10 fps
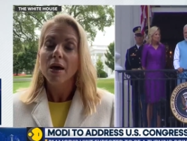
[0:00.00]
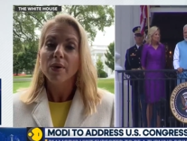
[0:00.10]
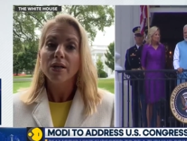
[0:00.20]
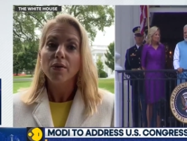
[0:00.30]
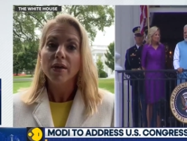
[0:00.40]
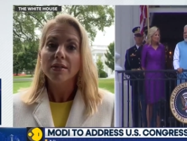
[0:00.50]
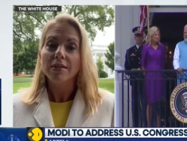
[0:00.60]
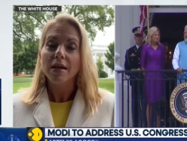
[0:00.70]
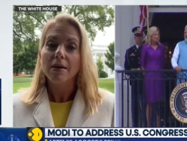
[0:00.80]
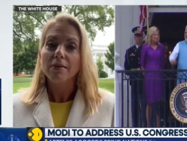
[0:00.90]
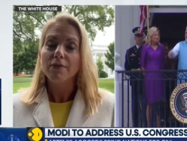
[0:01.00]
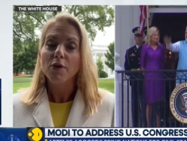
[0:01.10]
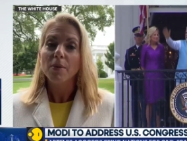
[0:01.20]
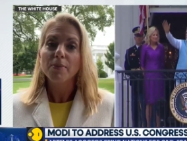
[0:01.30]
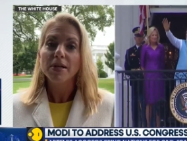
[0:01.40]
we know that uh,
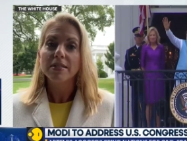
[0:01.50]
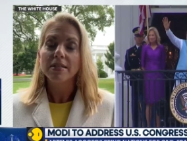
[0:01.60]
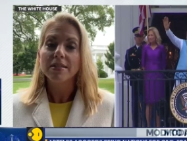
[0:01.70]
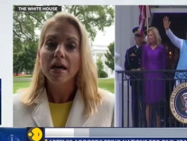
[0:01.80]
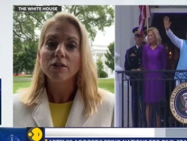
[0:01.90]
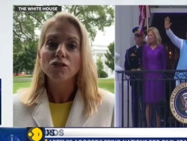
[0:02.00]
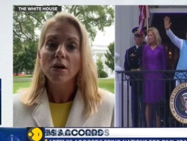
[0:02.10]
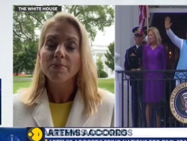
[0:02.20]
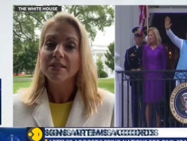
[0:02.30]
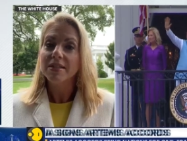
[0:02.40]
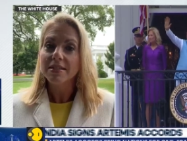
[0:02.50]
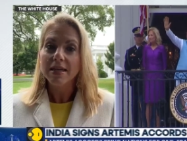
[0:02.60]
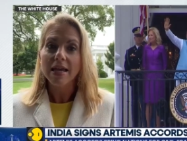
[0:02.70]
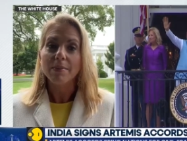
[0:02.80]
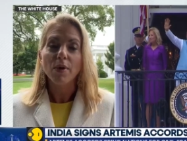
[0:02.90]
former President Donald Trump did the
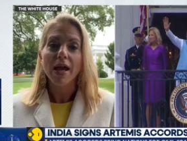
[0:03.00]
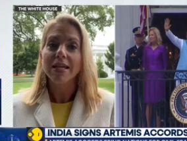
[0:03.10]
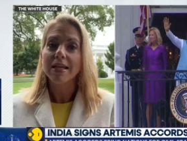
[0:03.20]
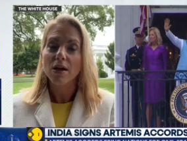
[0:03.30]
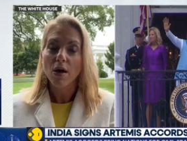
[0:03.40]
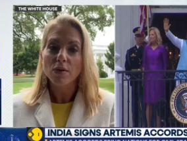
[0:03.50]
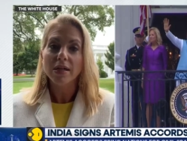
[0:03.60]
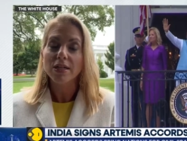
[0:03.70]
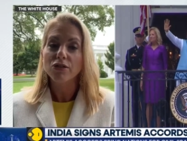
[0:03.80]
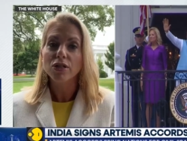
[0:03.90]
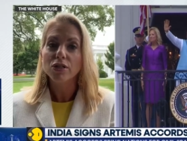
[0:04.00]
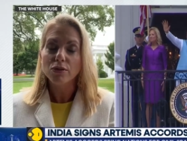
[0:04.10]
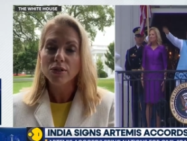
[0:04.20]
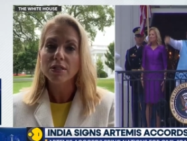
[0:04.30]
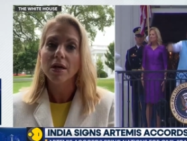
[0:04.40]
same, right? He, ho- he
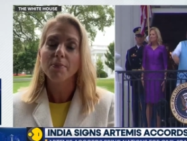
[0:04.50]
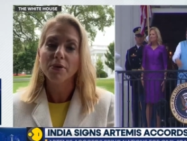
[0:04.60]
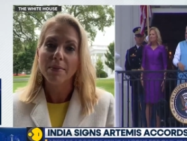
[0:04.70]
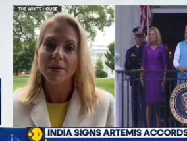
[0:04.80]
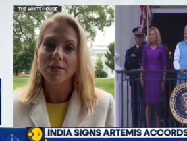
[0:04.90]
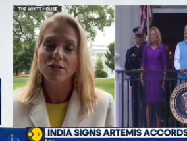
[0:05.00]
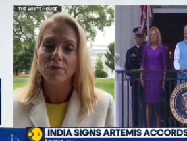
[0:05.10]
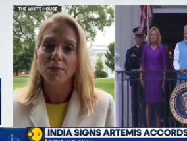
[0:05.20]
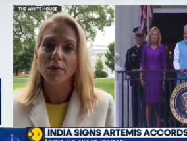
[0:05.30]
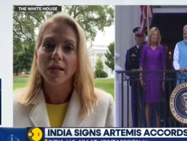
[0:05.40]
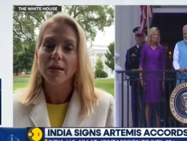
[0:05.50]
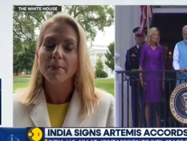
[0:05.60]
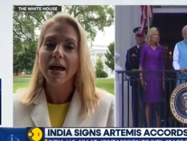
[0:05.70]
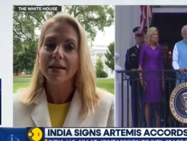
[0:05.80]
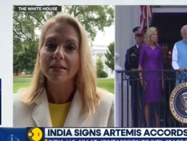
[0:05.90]
introduced uh, Prime Minister Modi
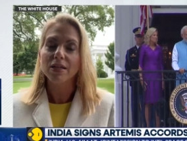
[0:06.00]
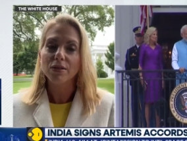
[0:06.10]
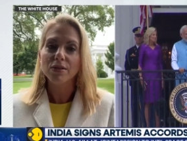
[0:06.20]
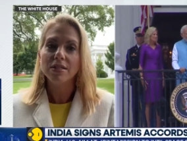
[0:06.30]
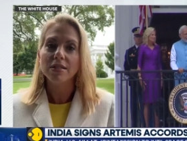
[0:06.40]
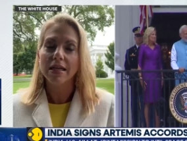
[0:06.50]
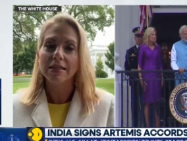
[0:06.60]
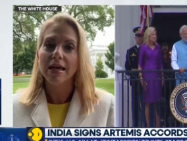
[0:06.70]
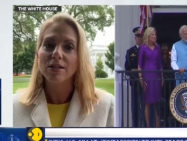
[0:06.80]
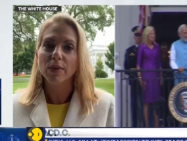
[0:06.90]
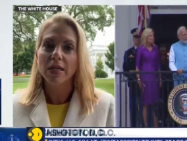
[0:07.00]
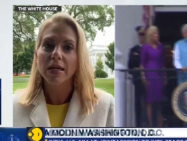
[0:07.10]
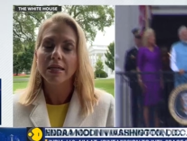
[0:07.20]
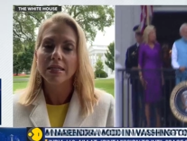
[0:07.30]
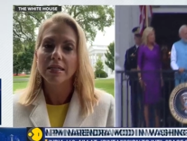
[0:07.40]
back in Houston at that
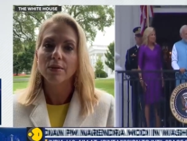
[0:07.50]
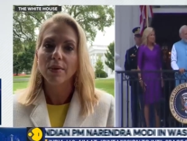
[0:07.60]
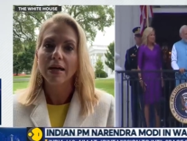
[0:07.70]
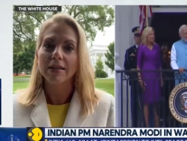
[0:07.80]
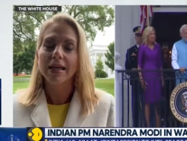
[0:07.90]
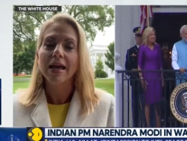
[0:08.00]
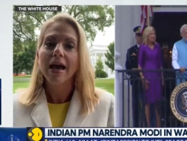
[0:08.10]
2019 rally.